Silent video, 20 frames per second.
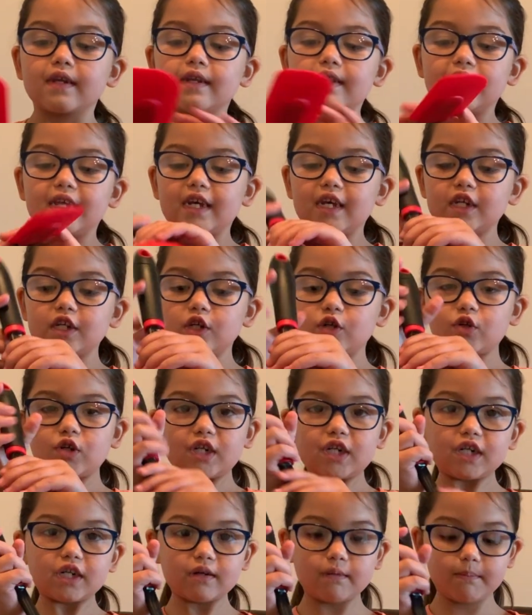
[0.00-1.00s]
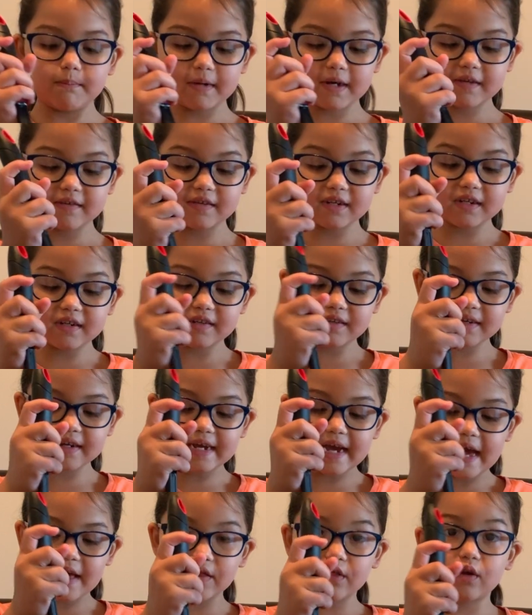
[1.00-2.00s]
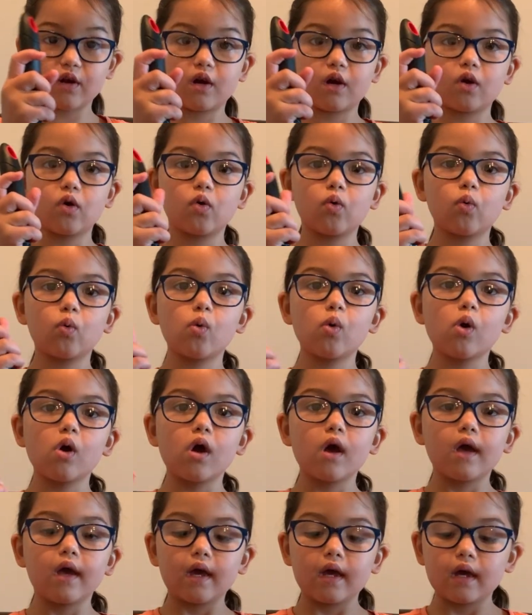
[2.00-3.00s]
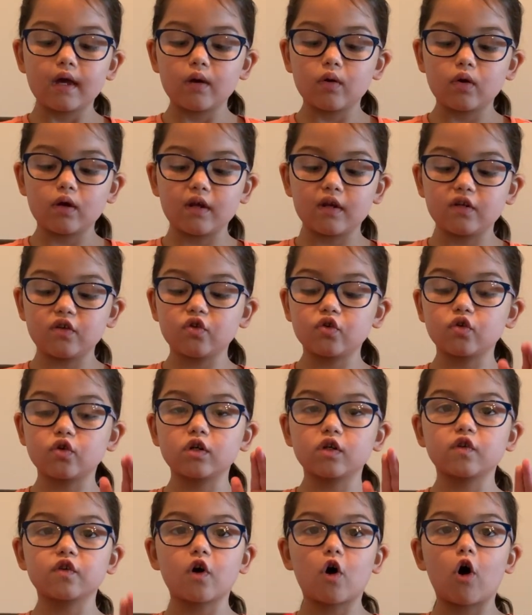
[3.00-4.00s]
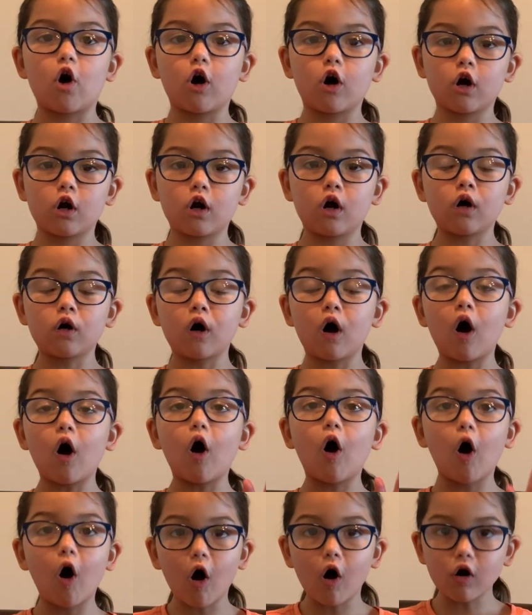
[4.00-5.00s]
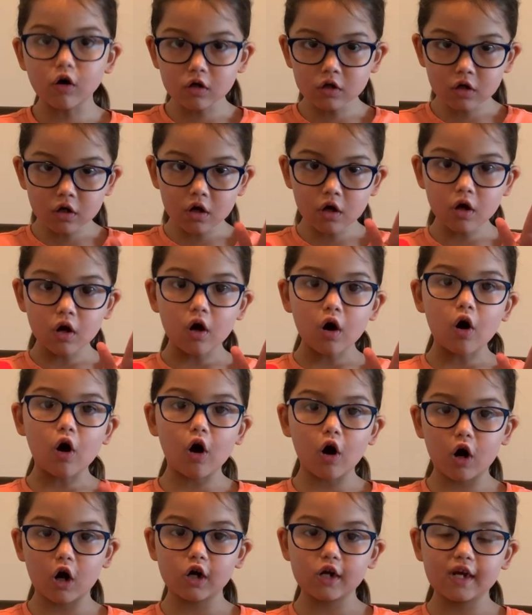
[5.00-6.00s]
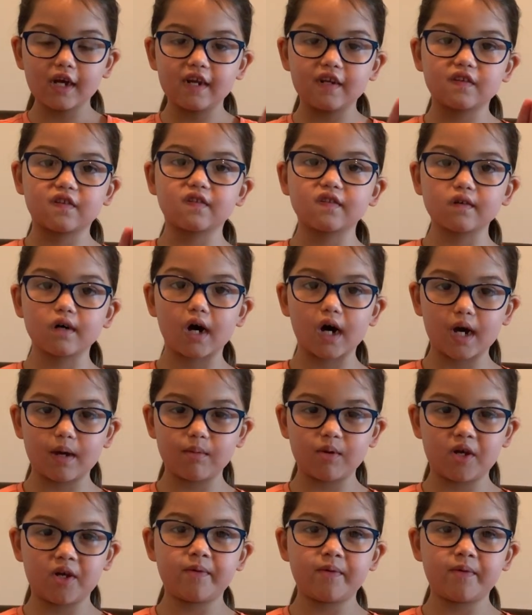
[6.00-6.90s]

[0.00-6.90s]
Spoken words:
then you need to mix it together until it's all hard and slimy.